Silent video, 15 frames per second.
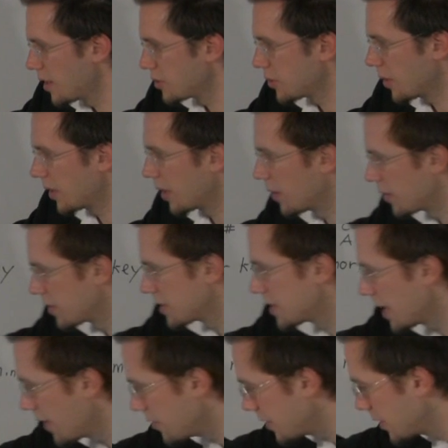So I go
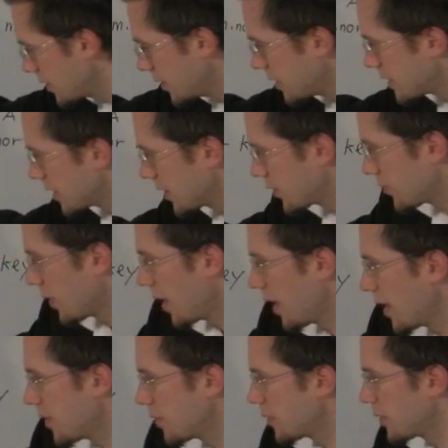7, 6,
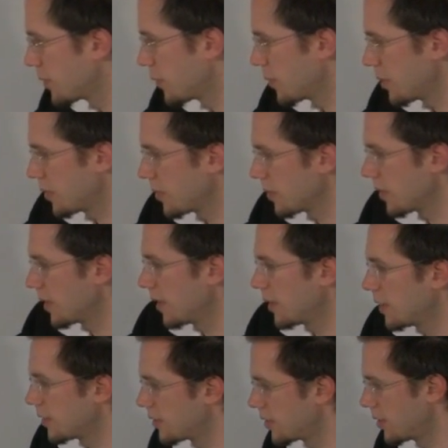5, 4,
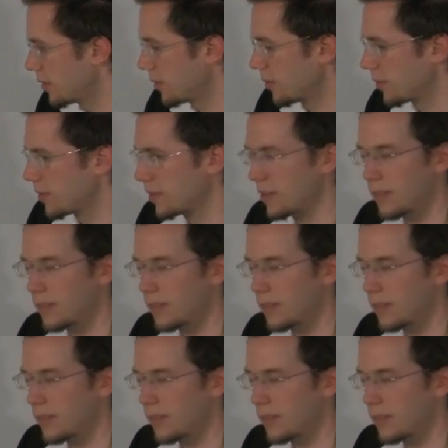3, 2.